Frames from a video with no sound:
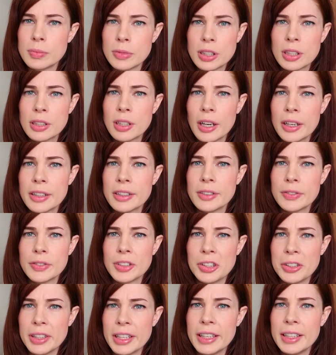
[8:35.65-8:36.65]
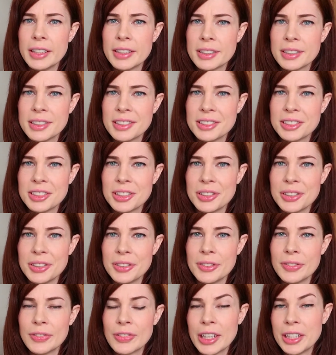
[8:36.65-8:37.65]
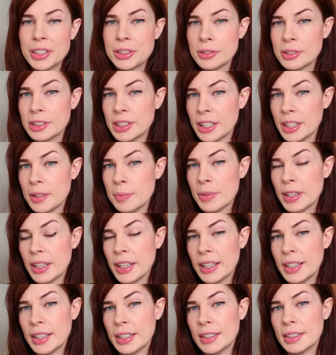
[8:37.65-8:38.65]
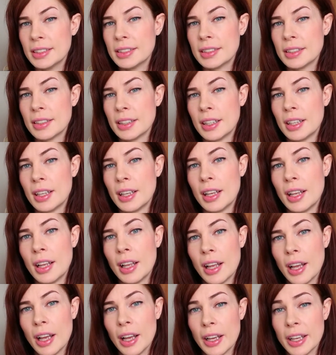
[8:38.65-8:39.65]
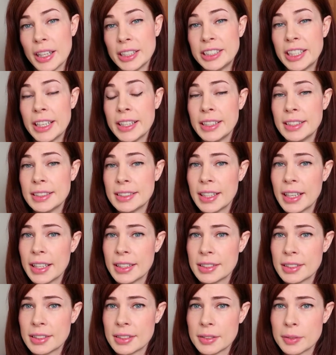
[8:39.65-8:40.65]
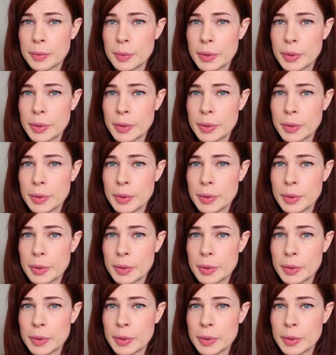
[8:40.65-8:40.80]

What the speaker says: kind of unique to Facial Team, is Jenny's Nest,